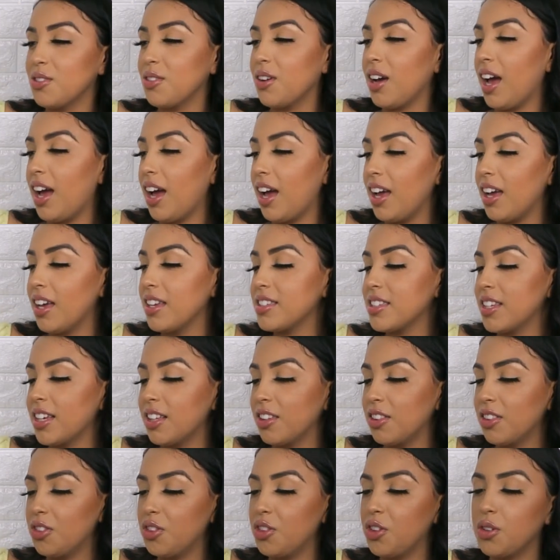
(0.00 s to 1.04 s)
you guys.
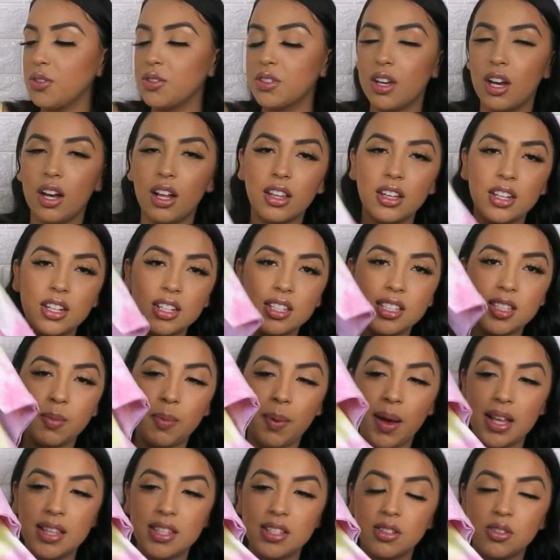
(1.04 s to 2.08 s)
Like those colors, the
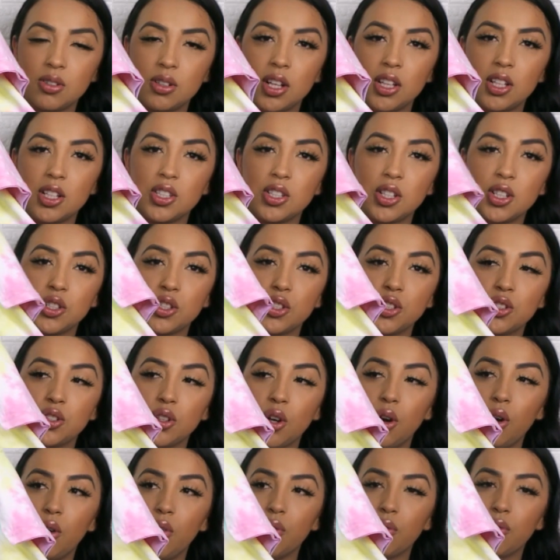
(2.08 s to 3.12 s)
pastel colors are
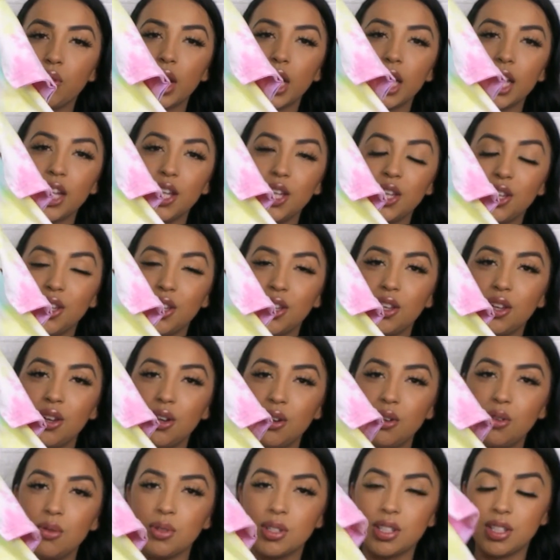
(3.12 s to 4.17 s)
so freaking
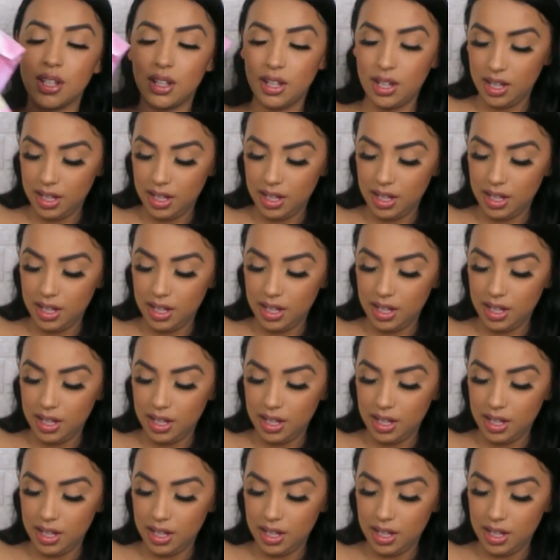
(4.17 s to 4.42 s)
cute.